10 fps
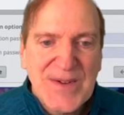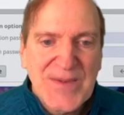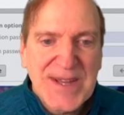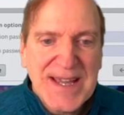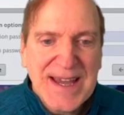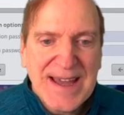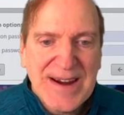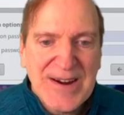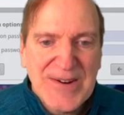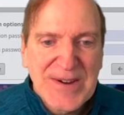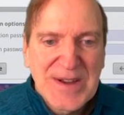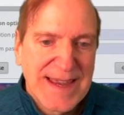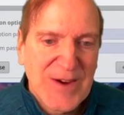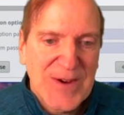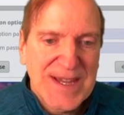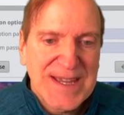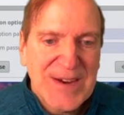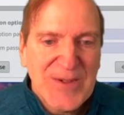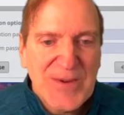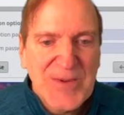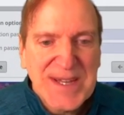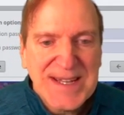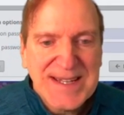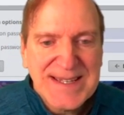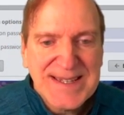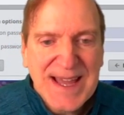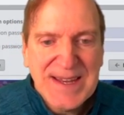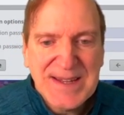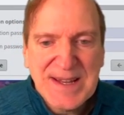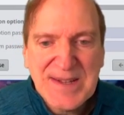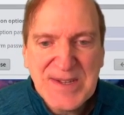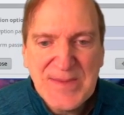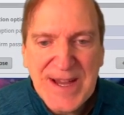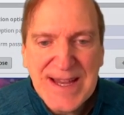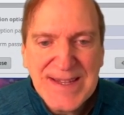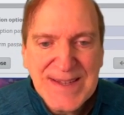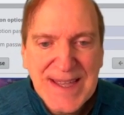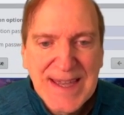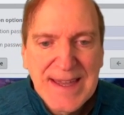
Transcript: we got our area here that we can kind of customize.